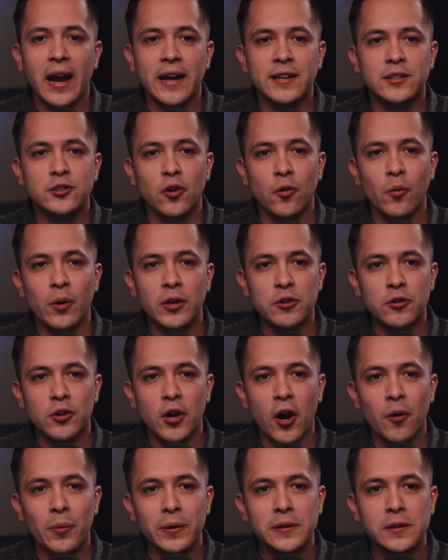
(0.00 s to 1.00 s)
And so when you
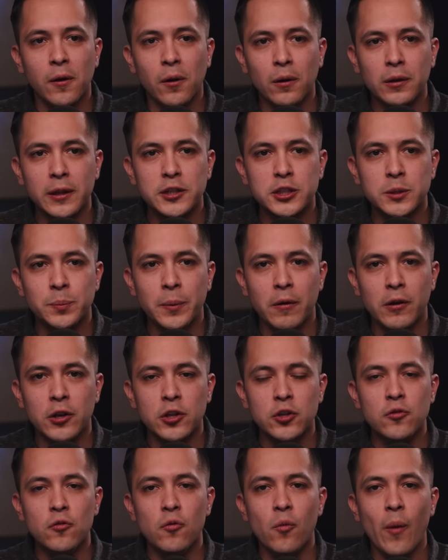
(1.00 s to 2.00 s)
go with the Holy
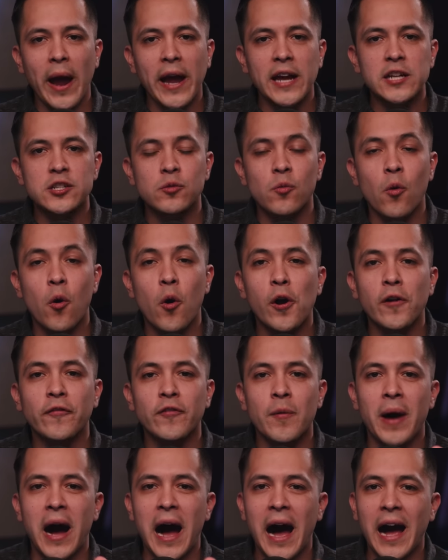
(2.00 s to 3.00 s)
Spirit, you wage war
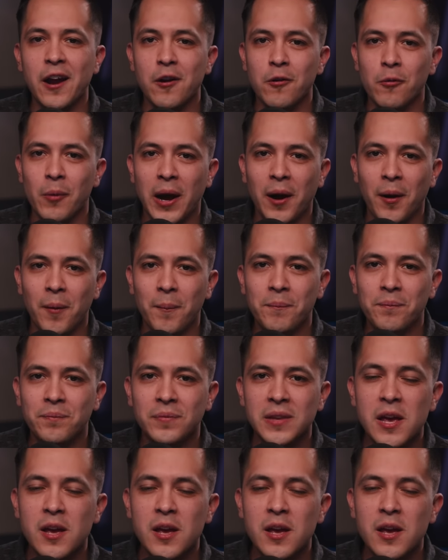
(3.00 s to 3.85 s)
from a higher realm.